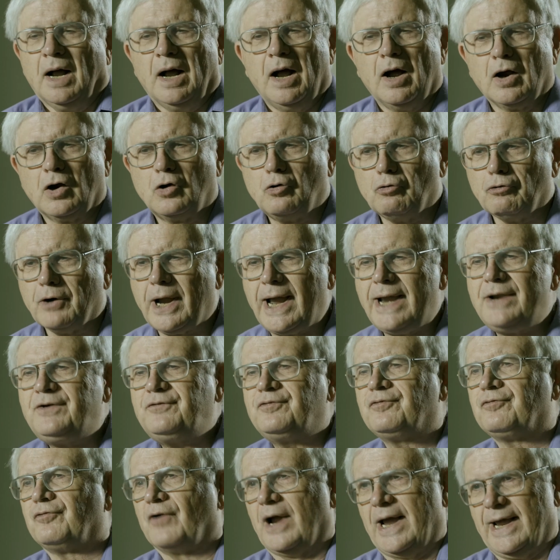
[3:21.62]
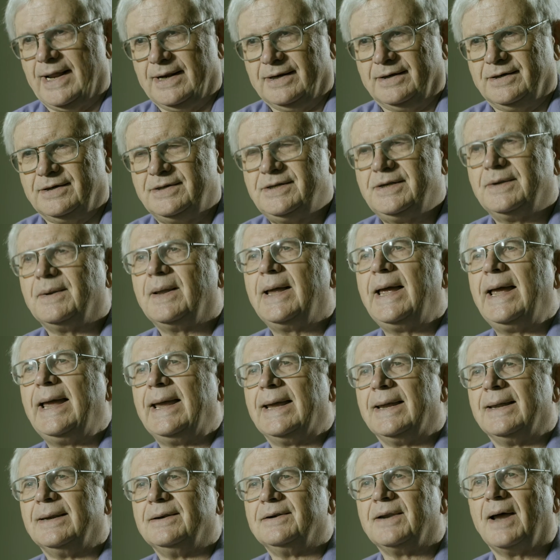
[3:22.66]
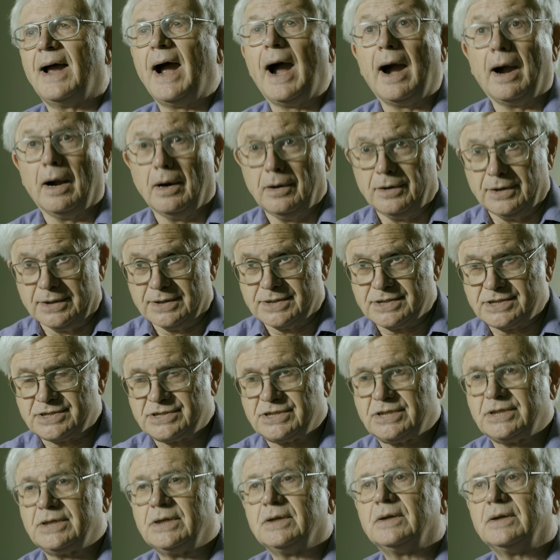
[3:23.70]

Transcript: A great friend and artist,